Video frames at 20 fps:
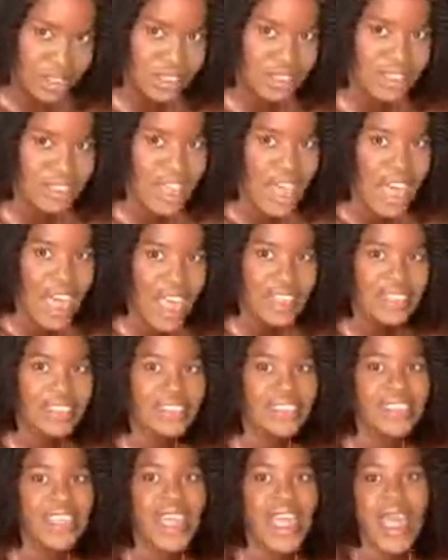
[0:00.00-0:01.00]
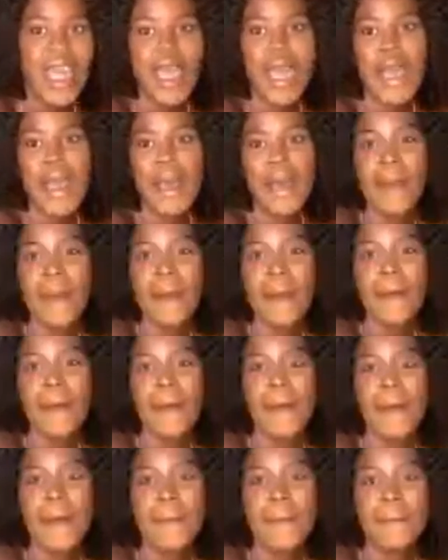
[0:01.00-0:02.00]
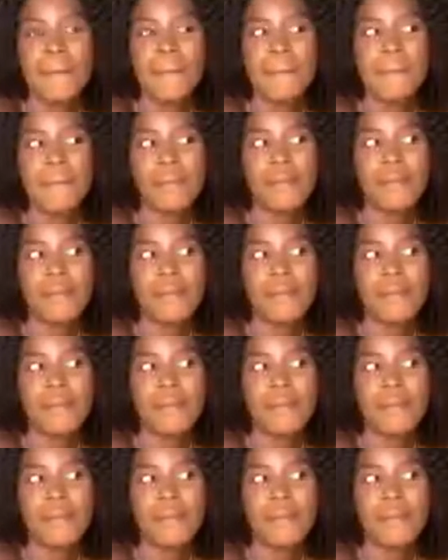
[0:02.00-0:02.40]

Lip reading: start. I